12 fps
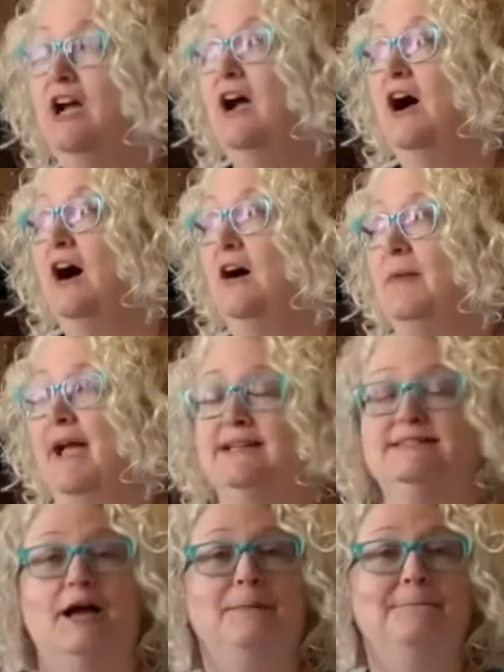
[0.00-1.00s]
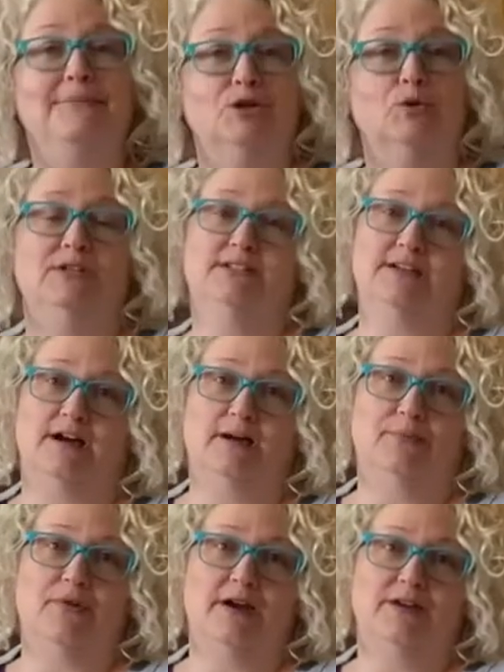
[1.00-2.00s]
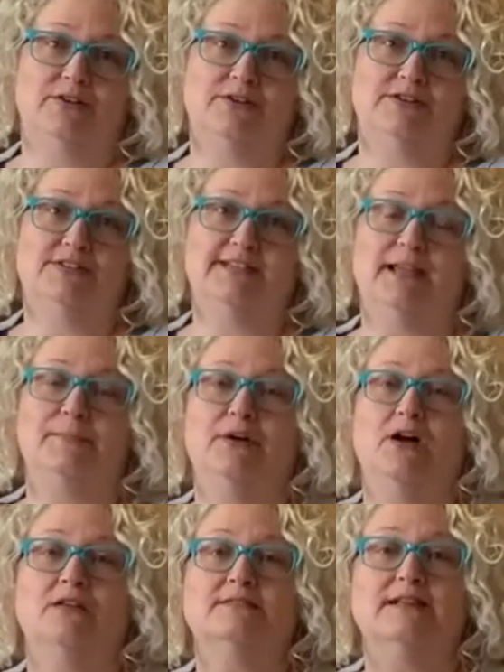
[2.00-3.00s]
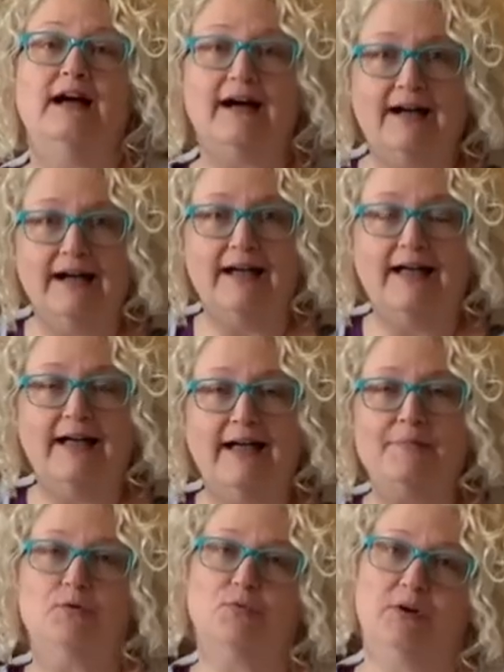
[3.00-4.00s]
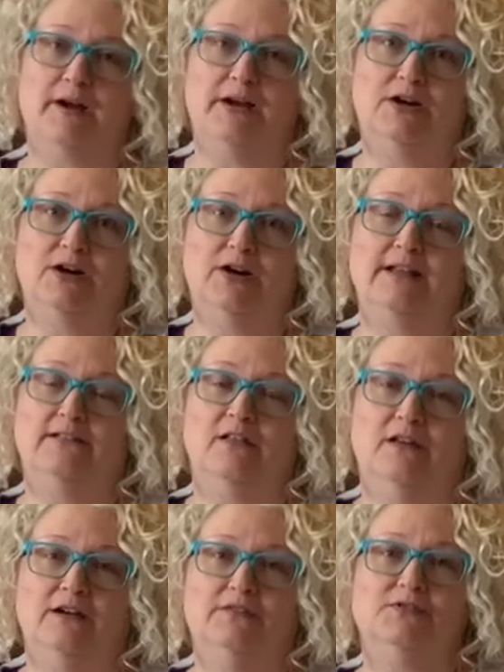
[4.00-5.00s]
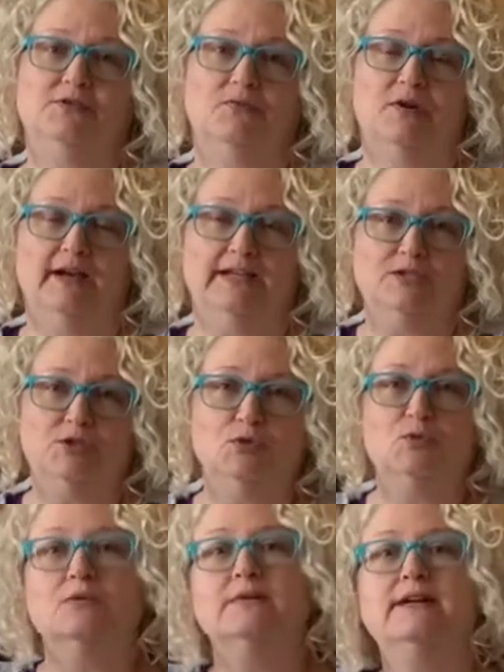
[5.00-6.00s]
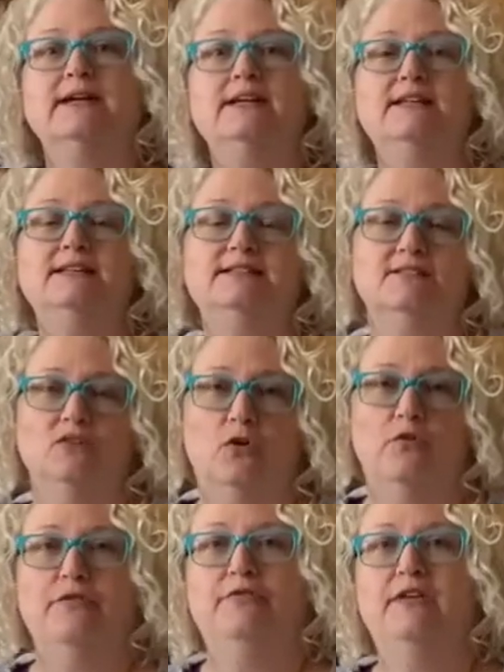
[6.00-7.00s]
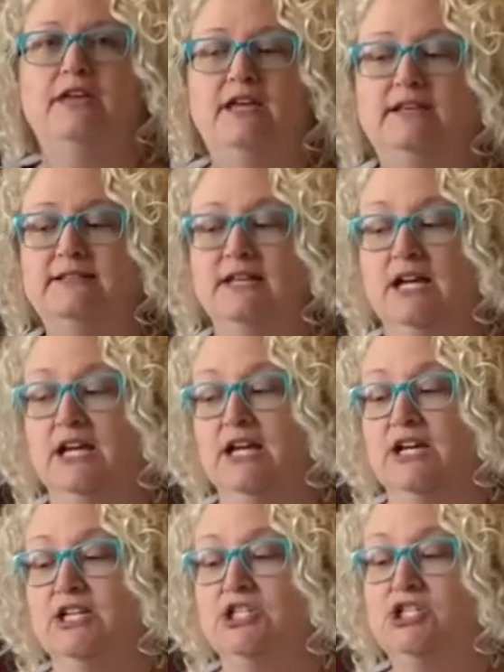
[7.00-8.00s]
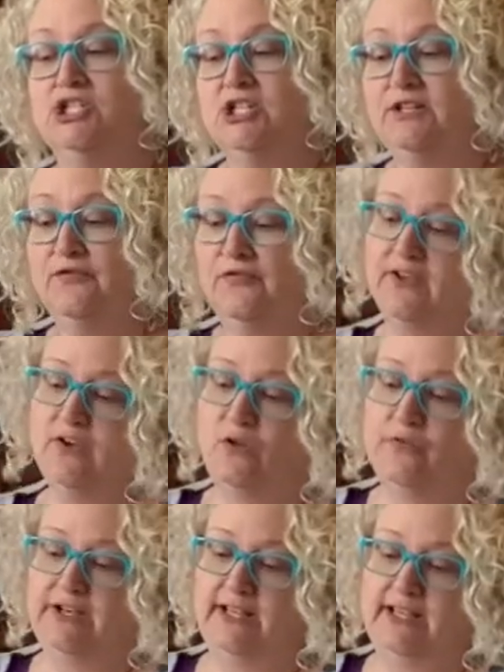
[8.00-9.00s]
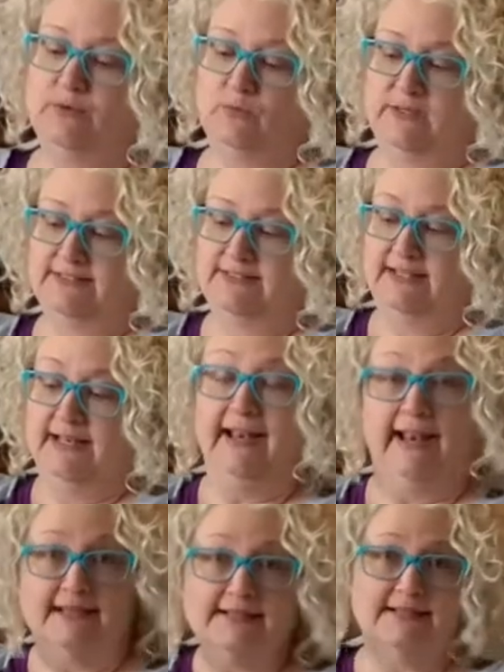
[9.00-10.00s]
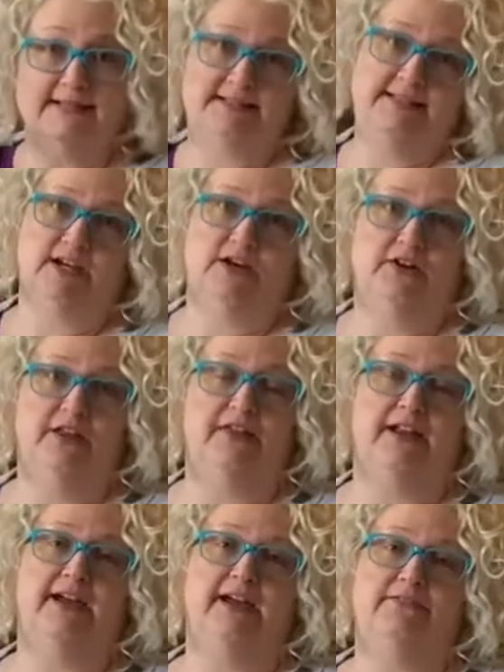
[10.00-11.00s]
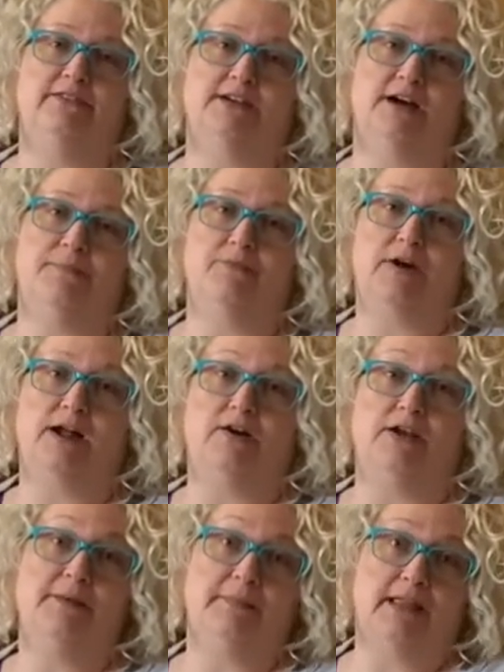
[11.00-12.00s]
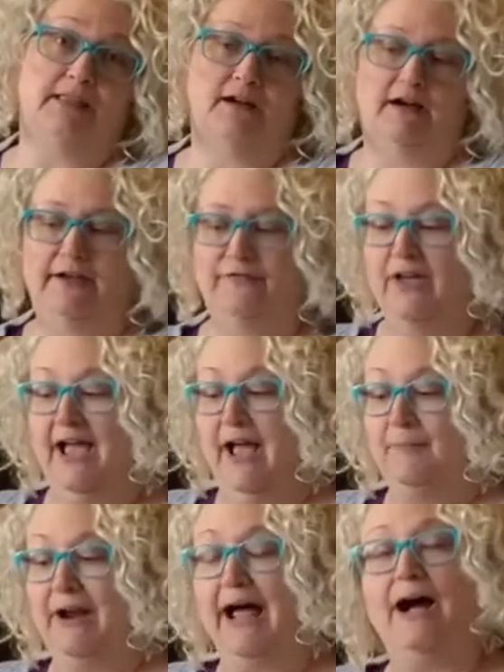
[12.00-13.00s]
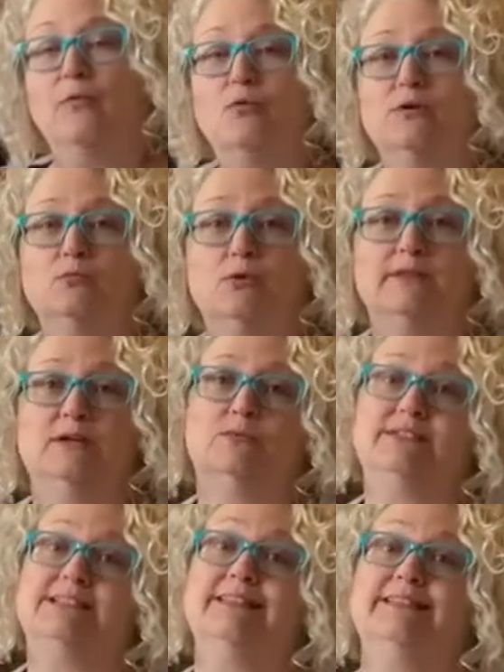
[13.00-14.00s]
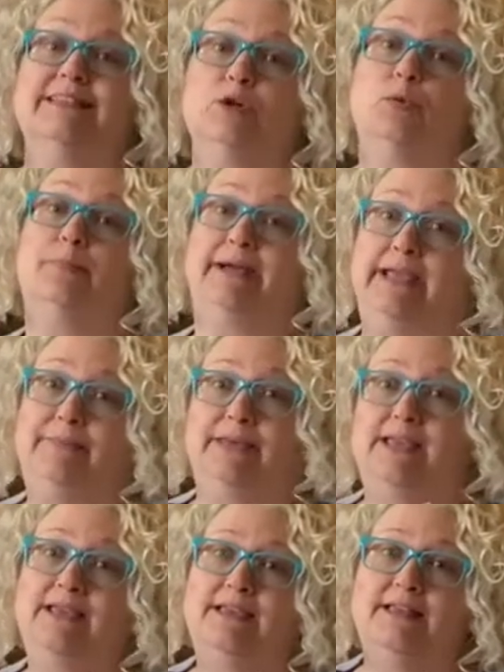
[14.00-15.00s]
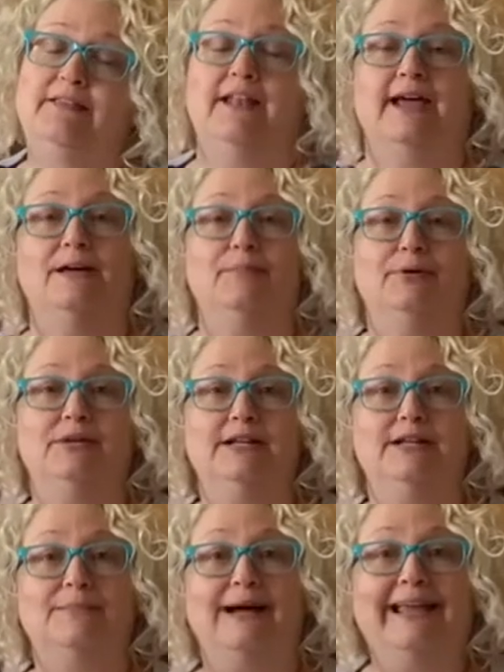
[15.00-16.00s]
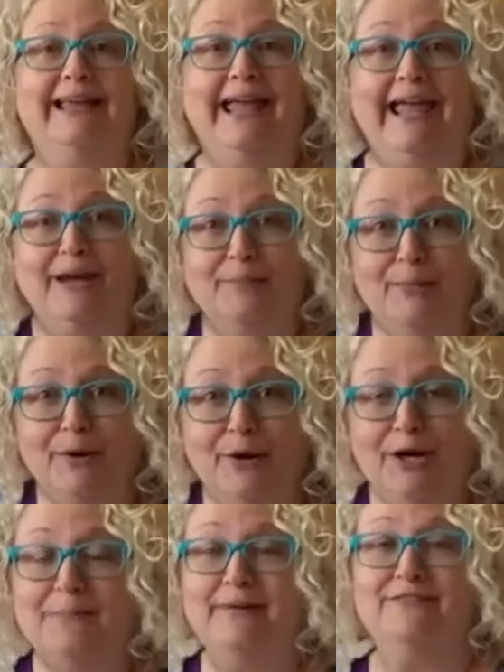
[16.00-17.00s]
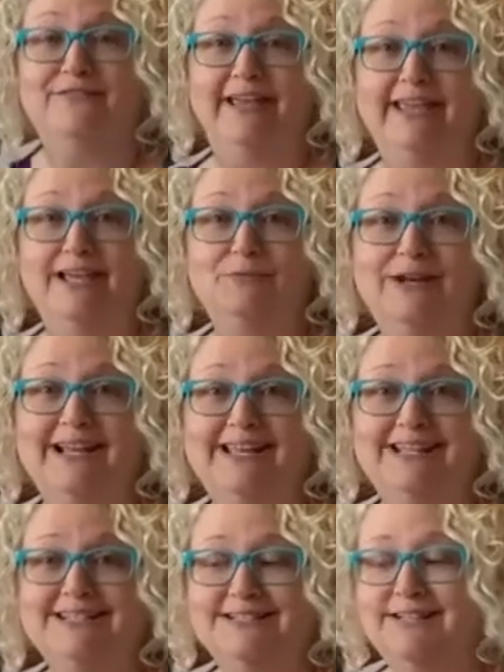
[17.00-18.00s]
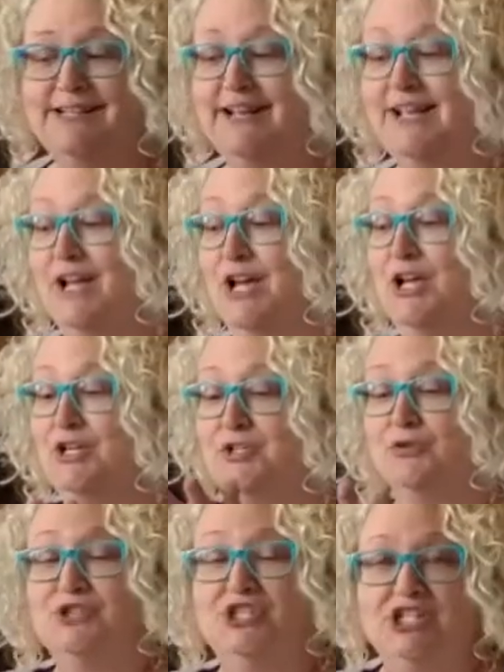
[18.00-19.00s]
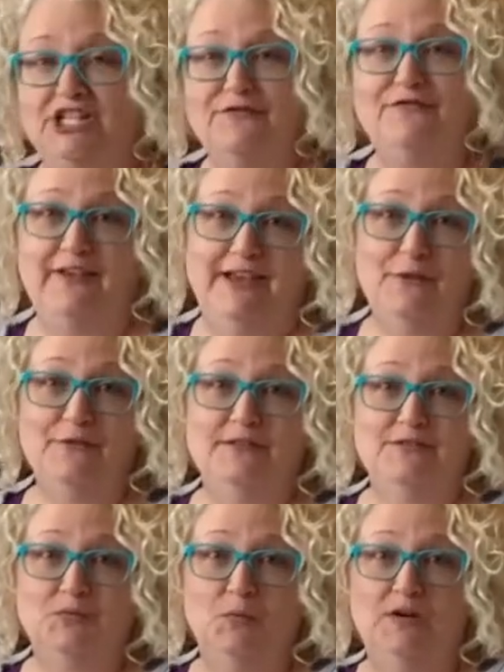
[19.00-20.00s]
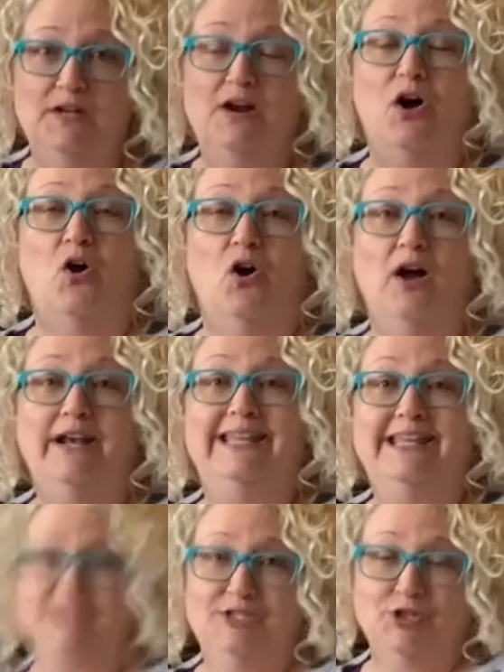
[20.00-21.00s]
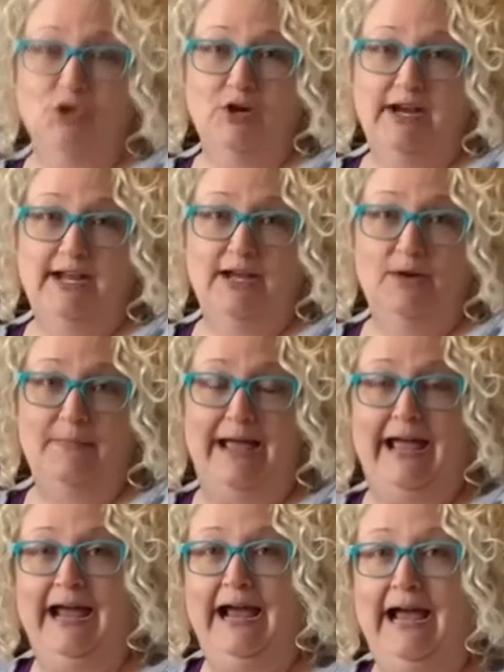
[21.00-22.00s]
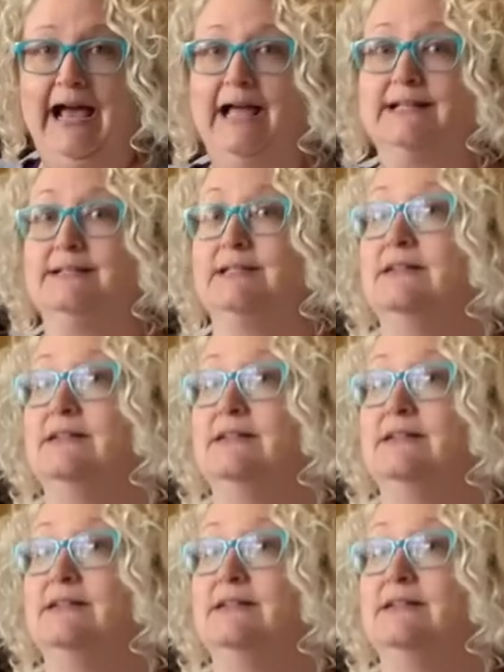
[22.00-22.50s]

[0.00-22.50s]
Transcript: um, has a million typewriters and because I am a writer and love to write stories and all the things, she felt that it was necessary that I have a typewriter in my life, but I wanted one that was a little baby can that I could put in my camper, in my van when I get it done. So she found this one on Instagram at...